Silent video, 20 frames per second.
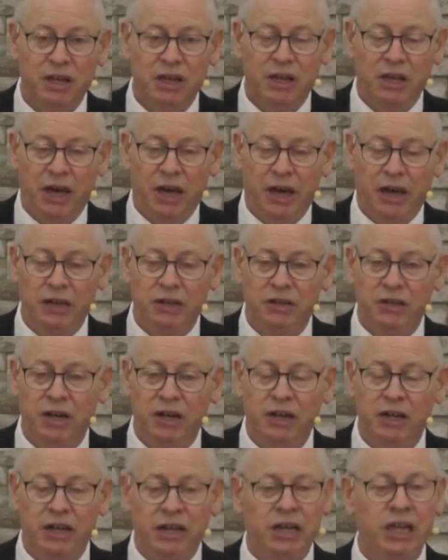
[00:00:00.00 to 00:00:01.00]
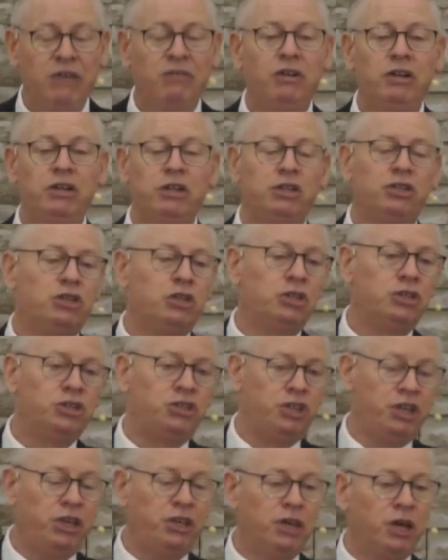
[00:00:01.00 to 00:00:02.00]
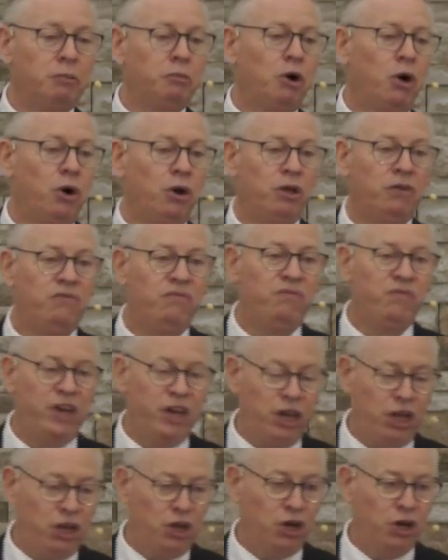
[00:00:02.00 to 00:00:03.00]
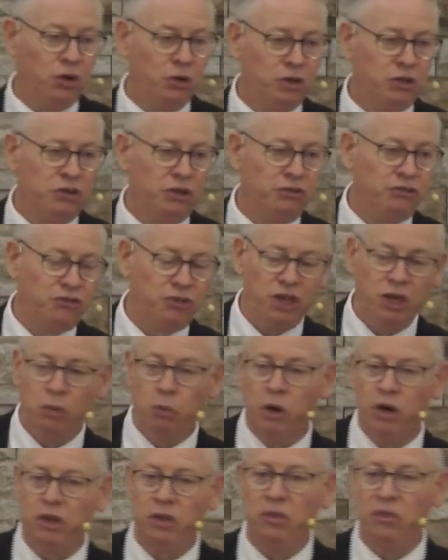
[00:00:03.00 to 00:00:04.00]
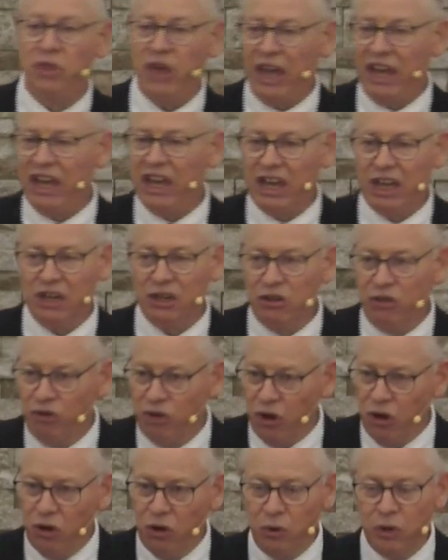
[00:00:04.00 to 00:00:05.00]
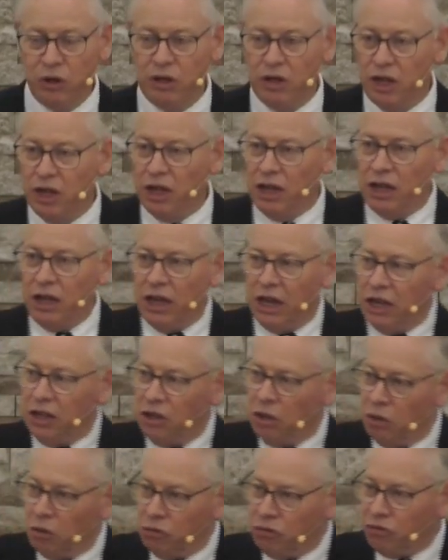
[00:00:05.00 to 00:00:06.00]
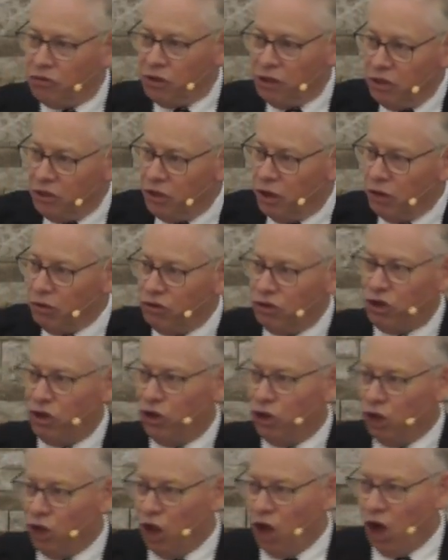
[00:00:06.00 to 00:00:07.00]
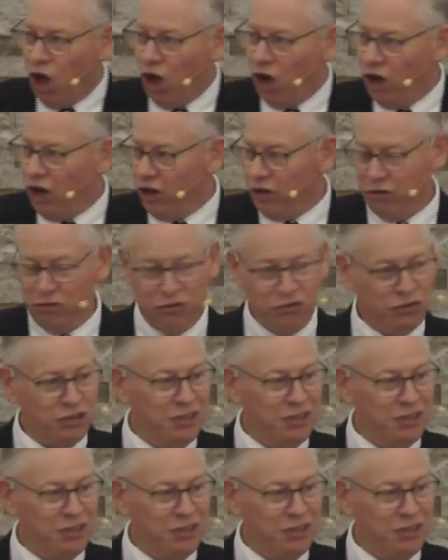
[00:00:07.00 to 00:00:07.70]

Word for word: And, uh, and even just to see them on a video and, and see what they can do and, and those, those claws.